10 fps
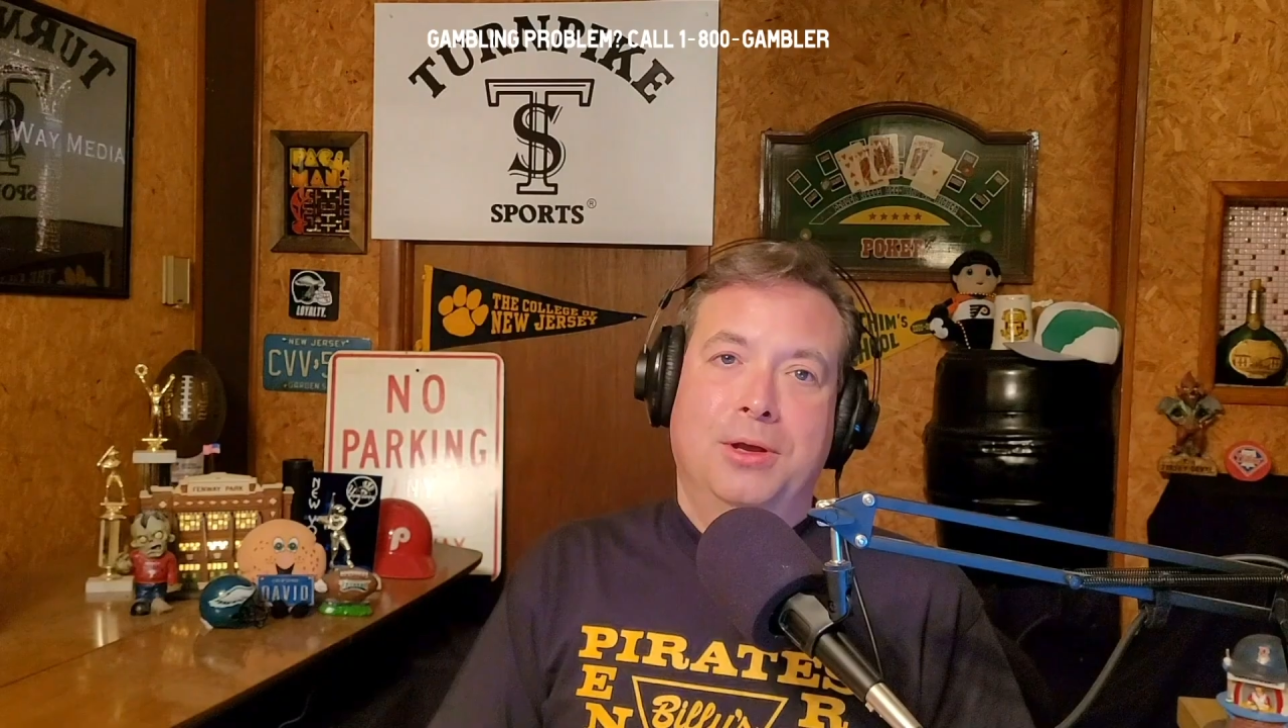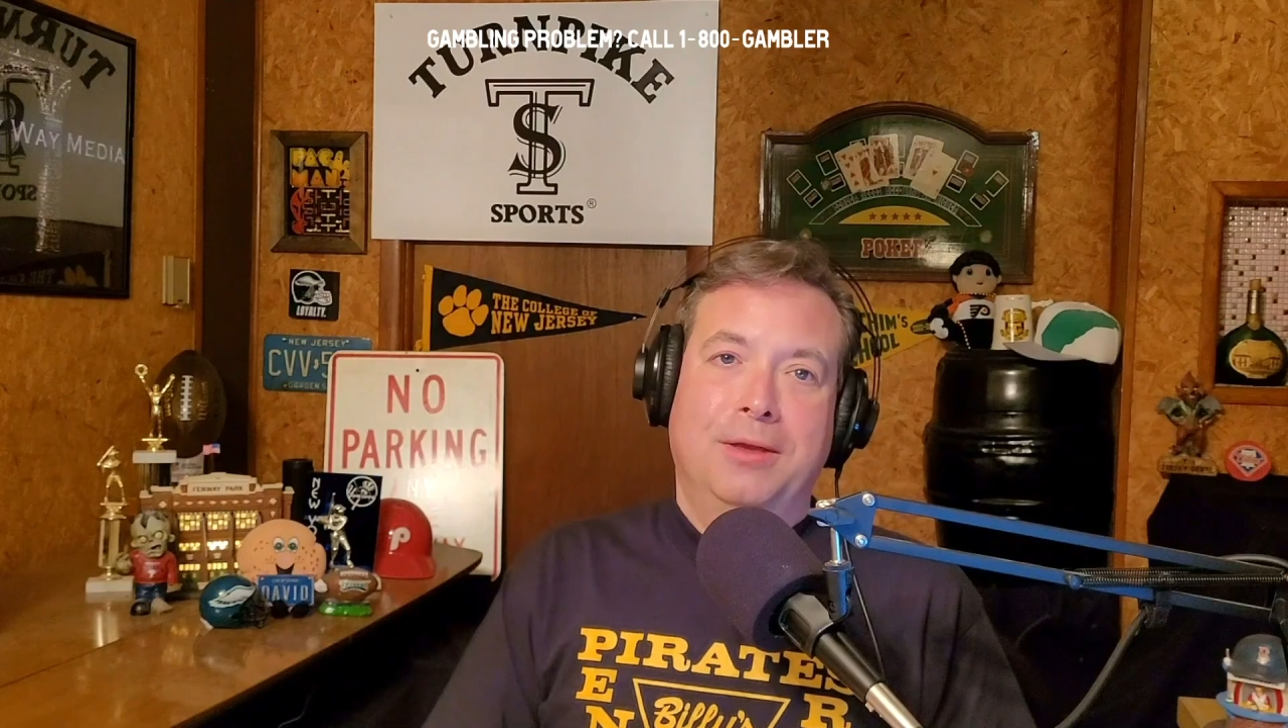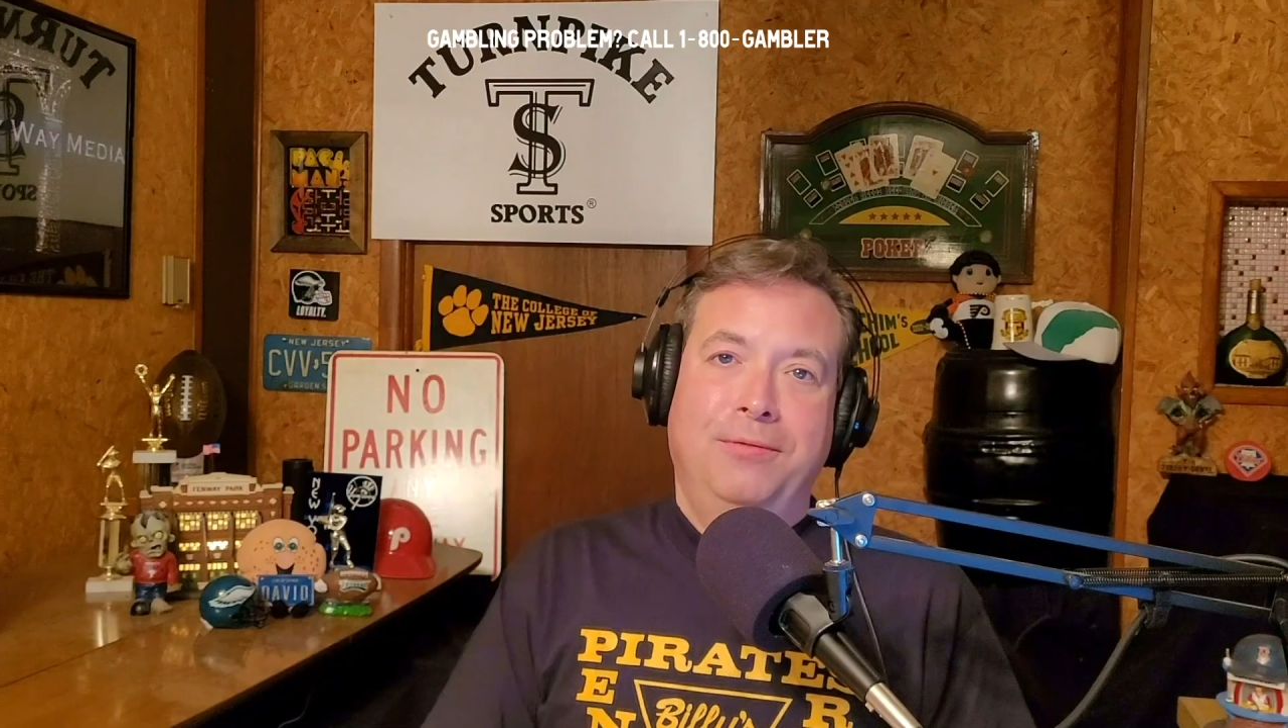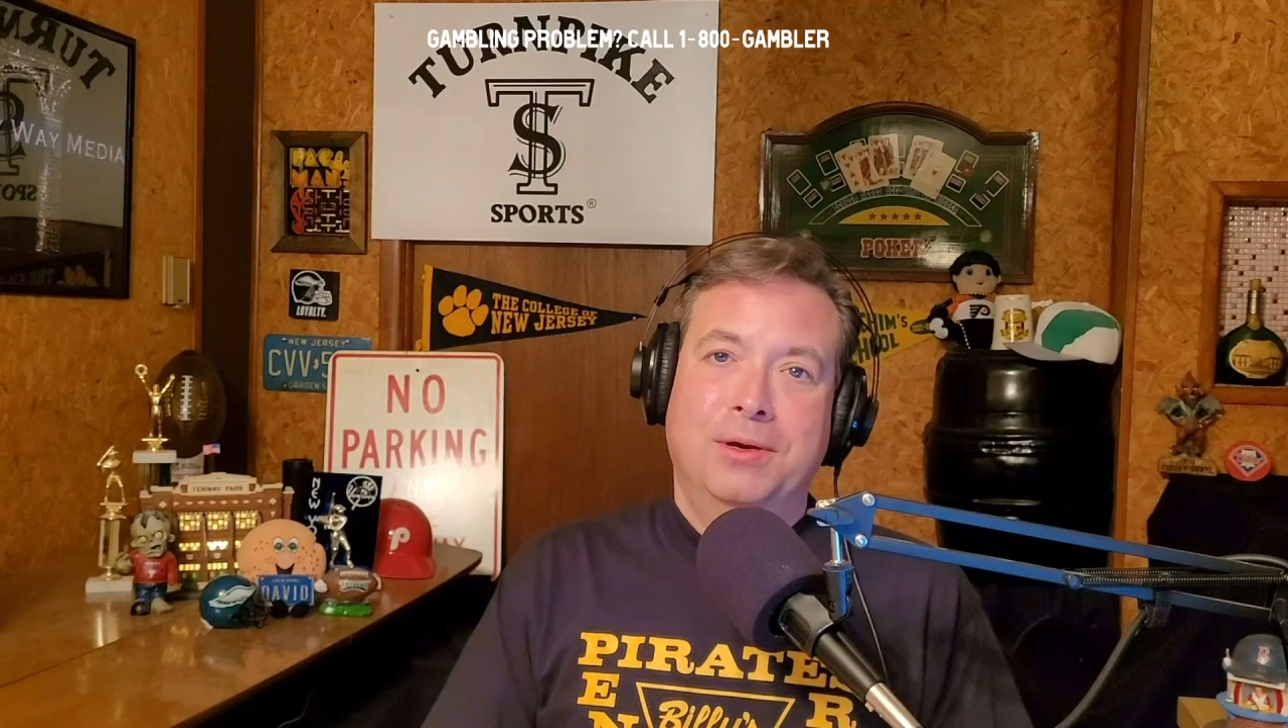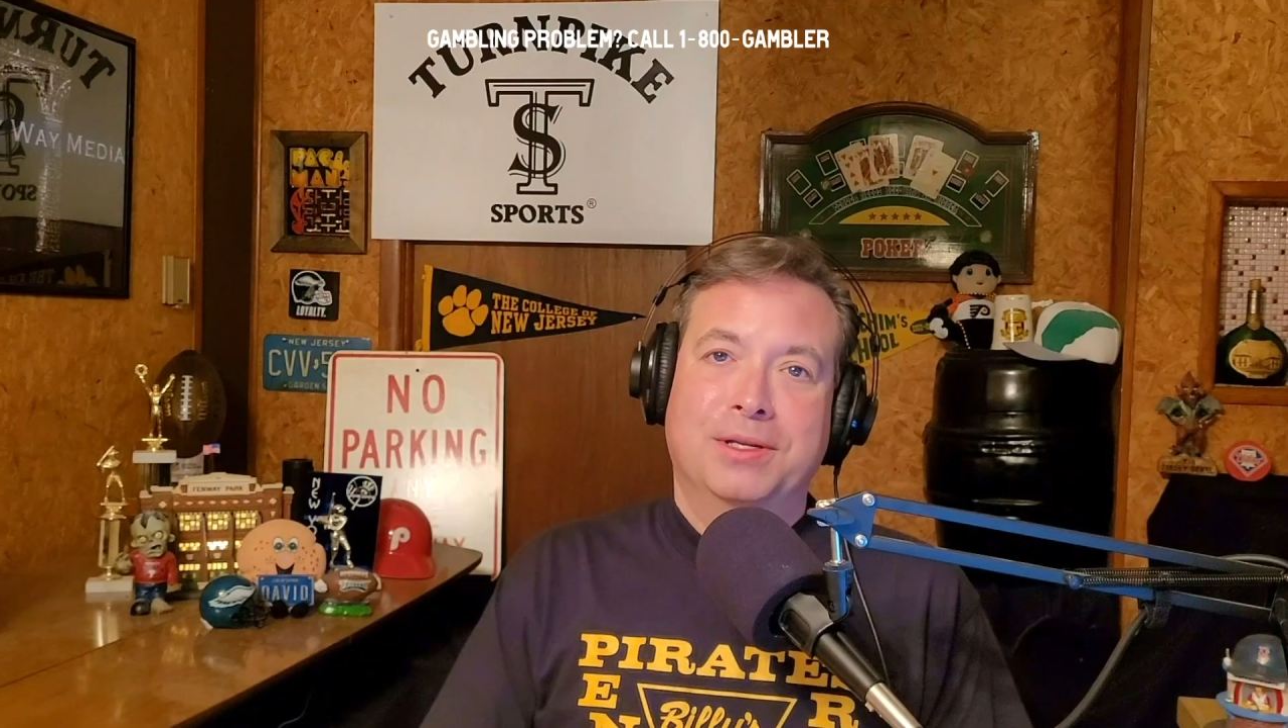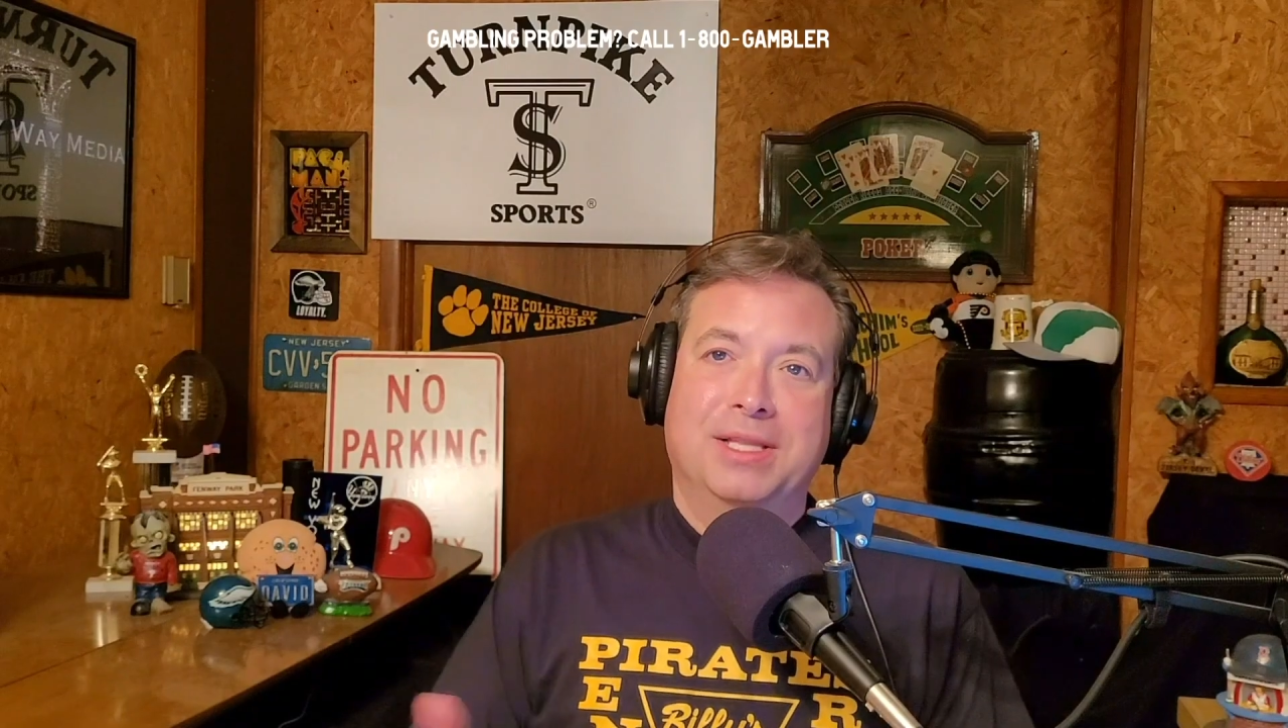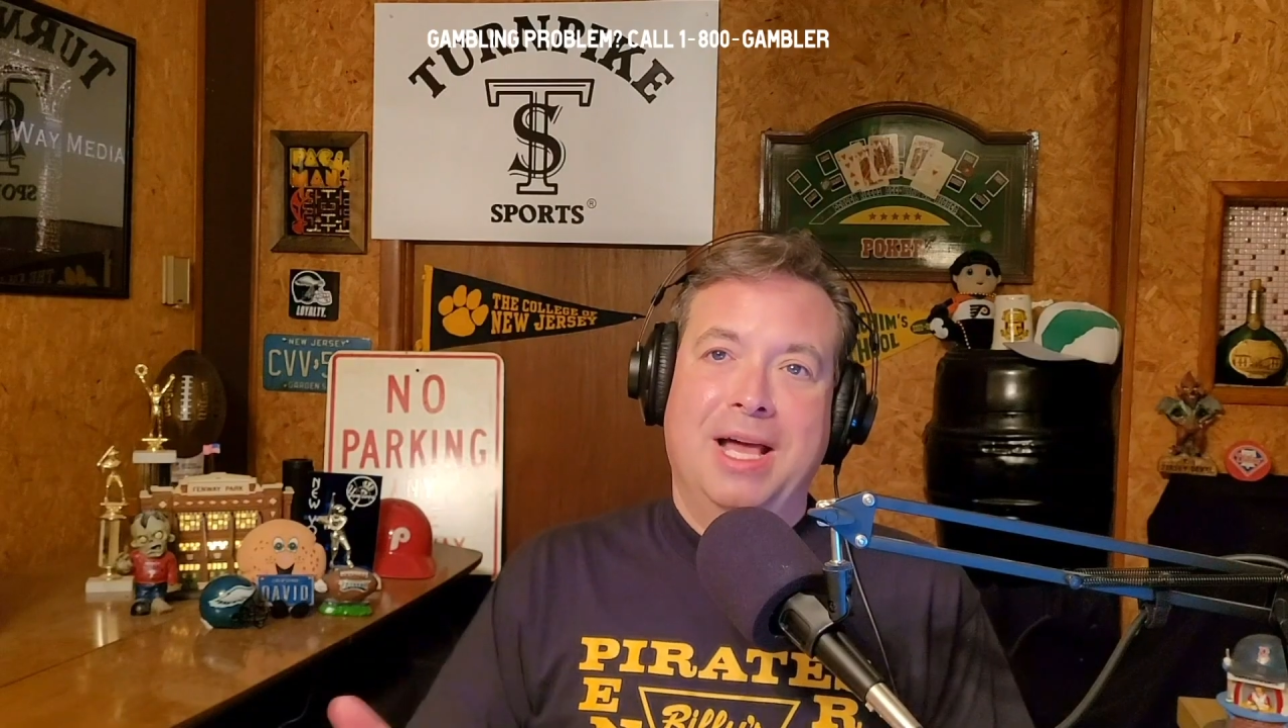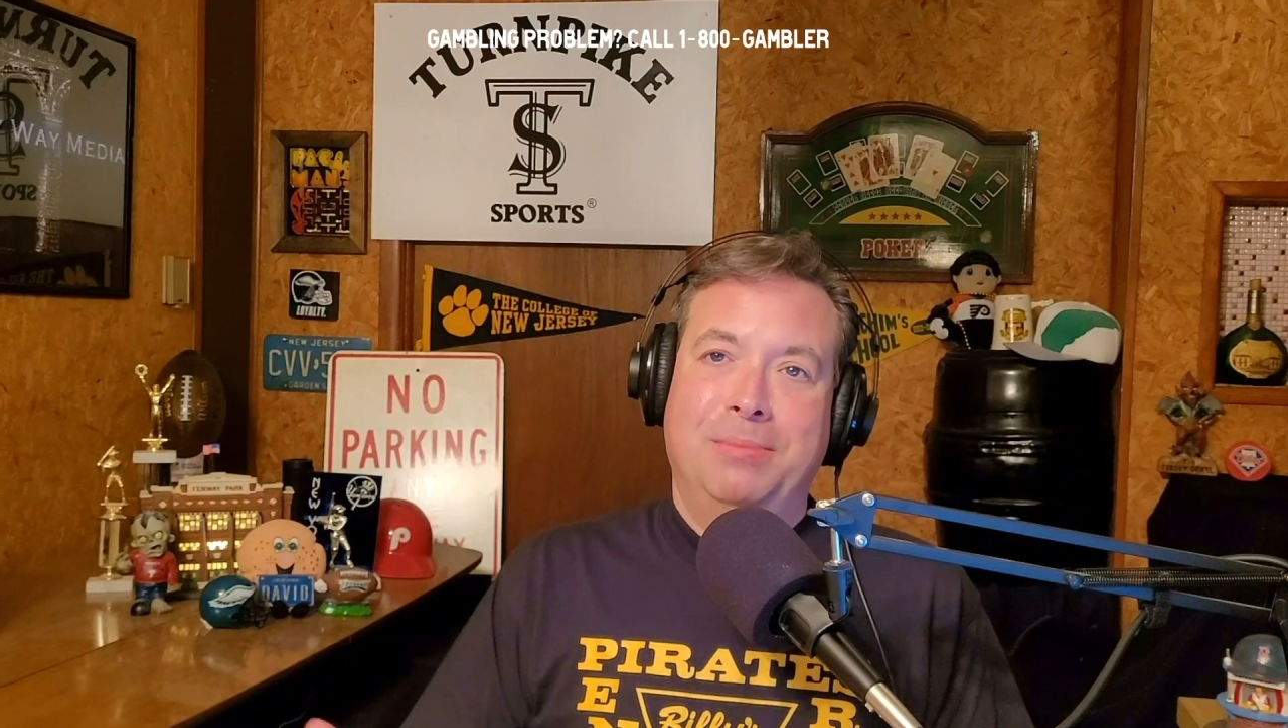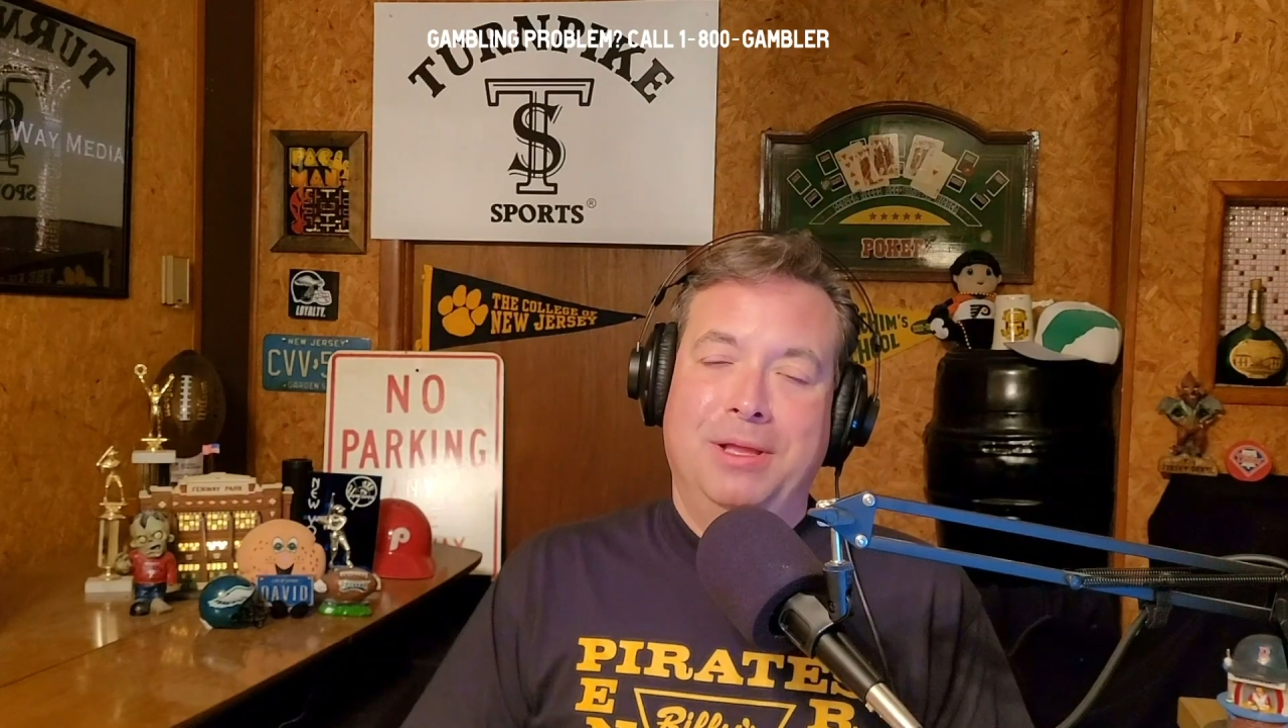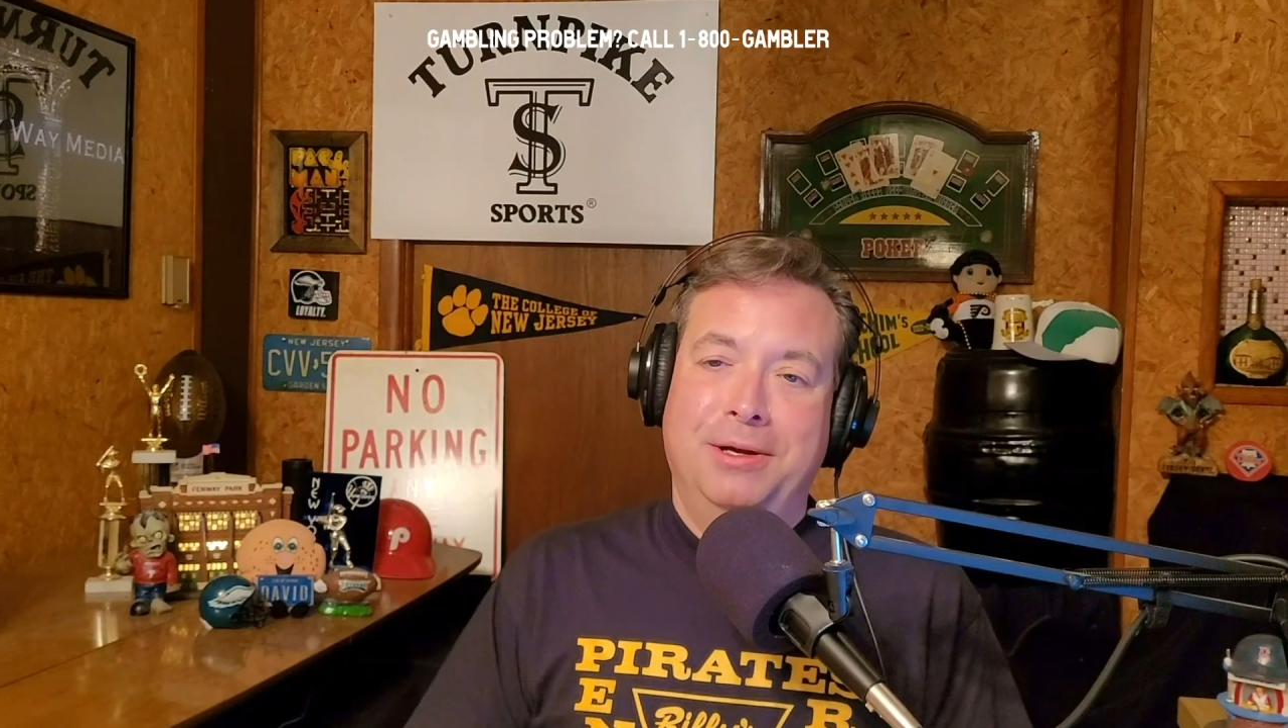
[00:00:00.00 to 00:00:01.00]
if you're a
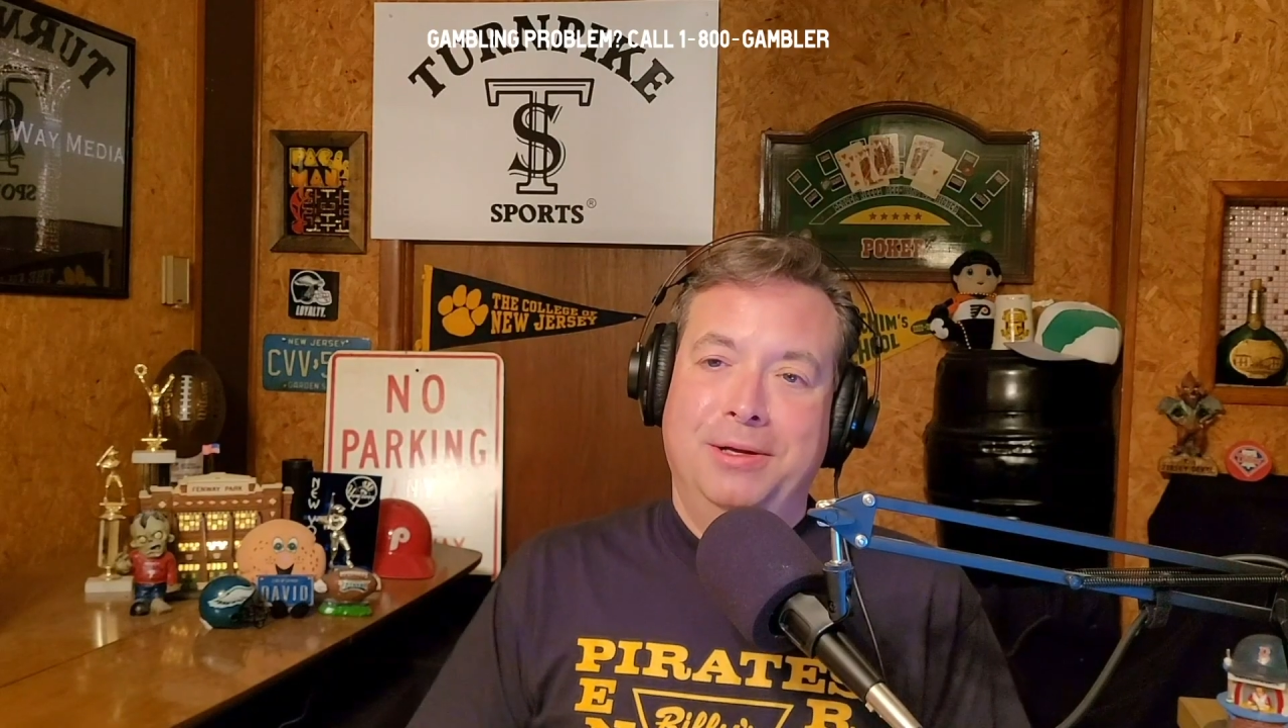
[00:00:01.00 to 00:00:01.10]
slot player,